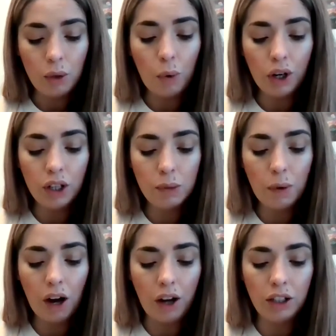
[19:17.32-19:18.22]
Words
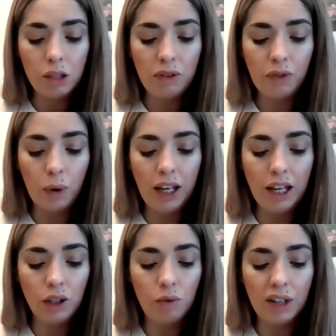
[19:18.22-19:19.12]
were out before he
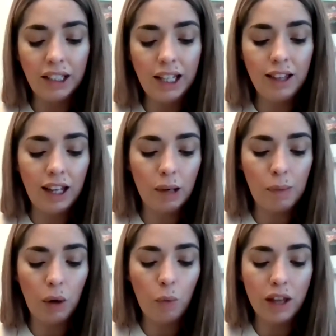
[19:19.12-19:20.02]
could really think
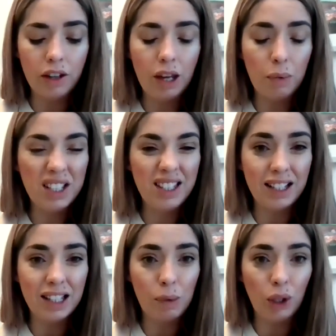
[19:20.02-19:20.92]
about whether they were
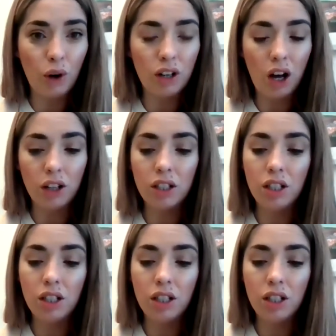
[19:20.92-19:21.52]
sensible or not.